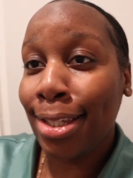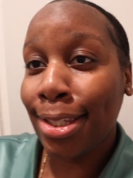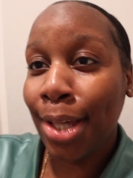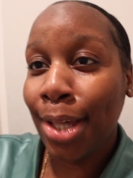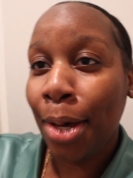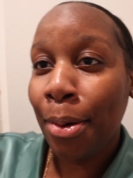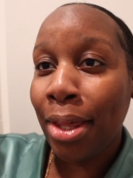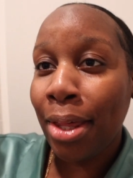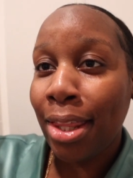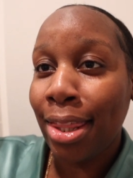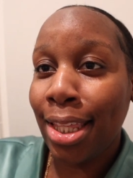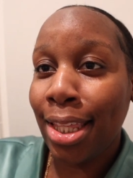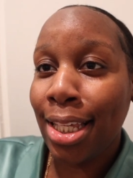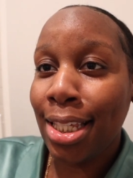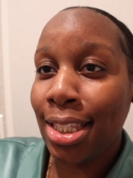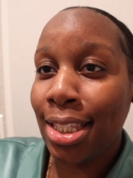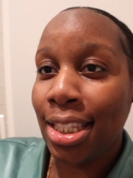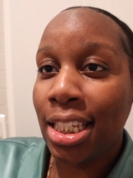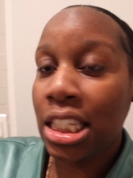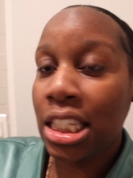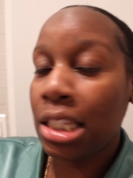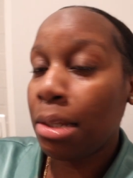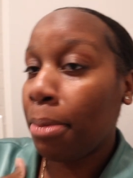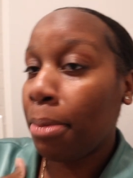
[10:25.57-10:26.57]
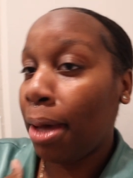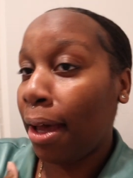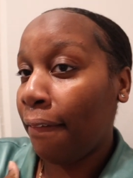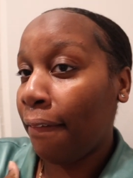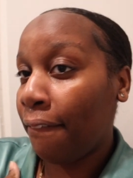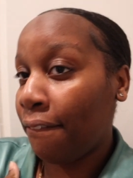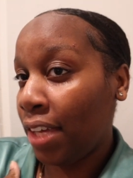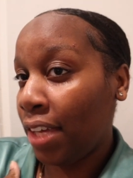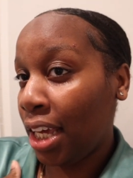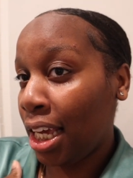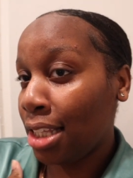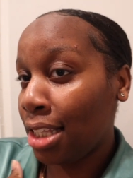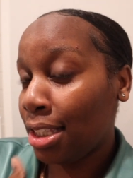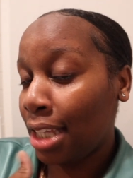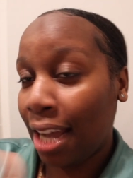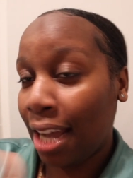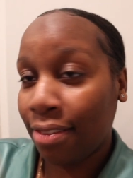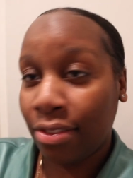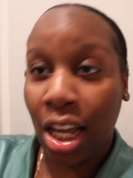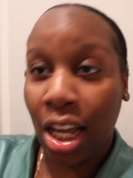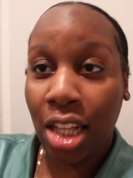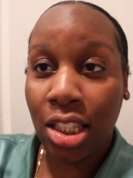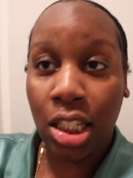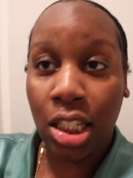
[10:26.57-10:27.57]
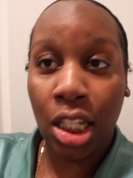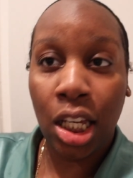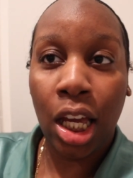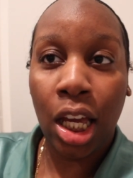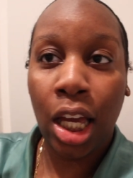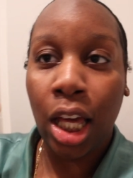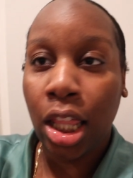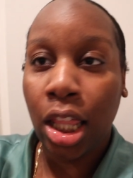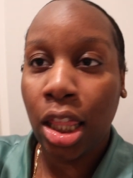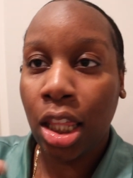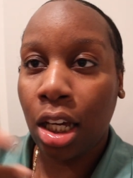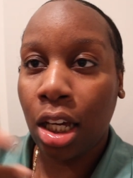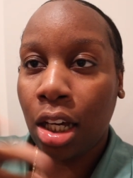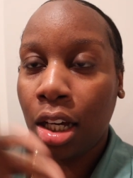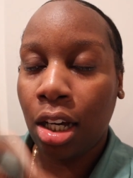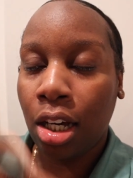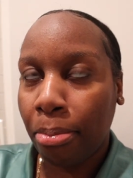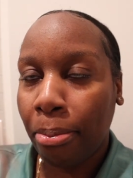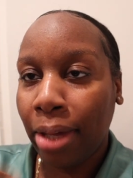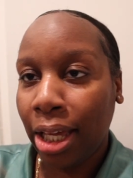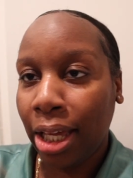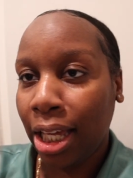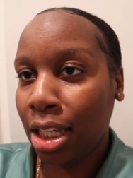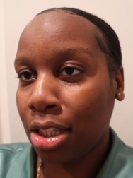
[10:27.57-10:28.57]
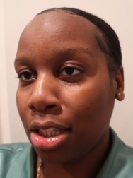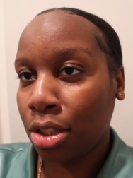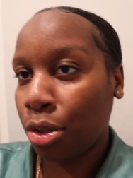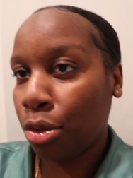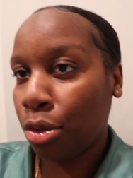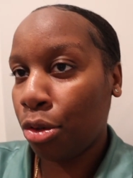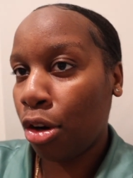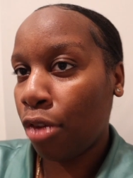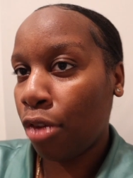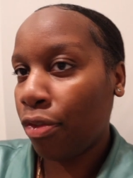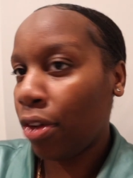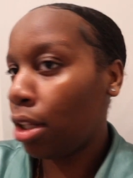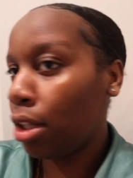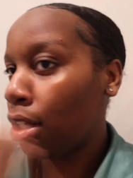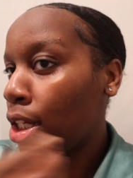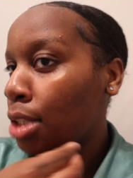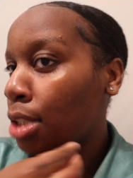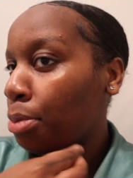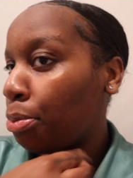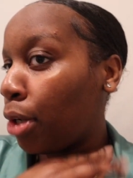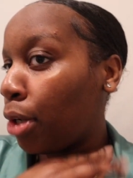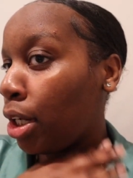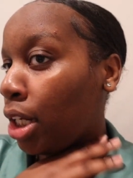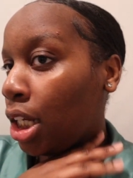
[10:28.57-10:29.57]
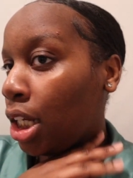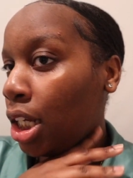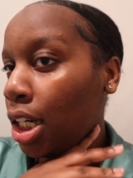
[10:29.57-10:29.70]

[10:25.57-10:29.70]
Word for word: so this is my face after I took the mask off. It looks pretty